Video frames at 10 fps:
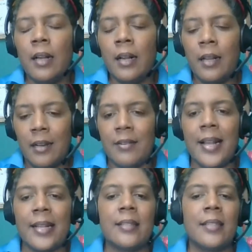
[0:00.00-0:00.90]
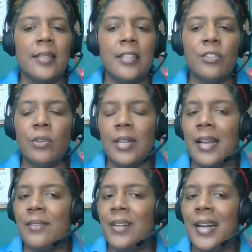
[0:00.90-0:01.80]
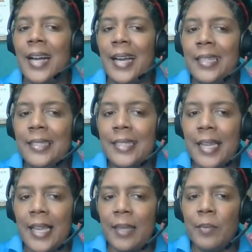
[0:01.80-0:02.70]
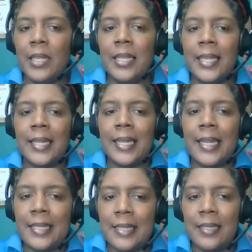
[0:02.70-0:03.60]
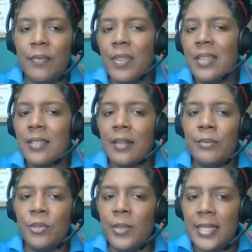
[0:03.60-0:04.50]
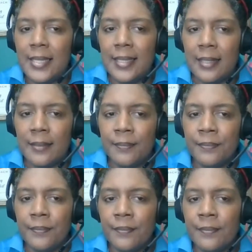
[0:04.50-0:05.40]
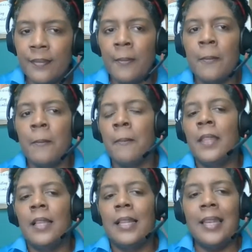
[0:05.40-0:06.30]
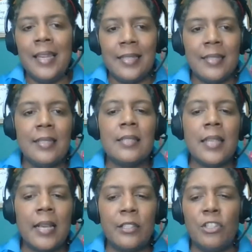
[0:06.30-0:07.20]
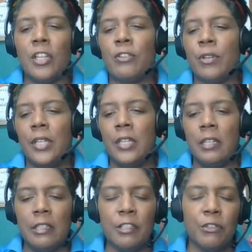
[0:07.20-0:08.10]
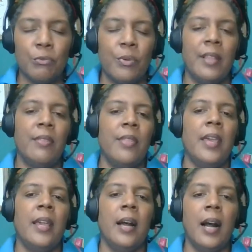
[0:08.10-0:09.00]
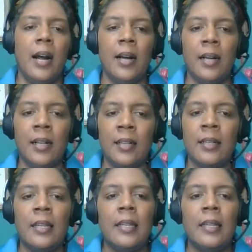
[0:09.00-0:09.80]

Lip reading: a character is going to have a hard time learning a lesson if things come too easy. Lessons are generally learned when there are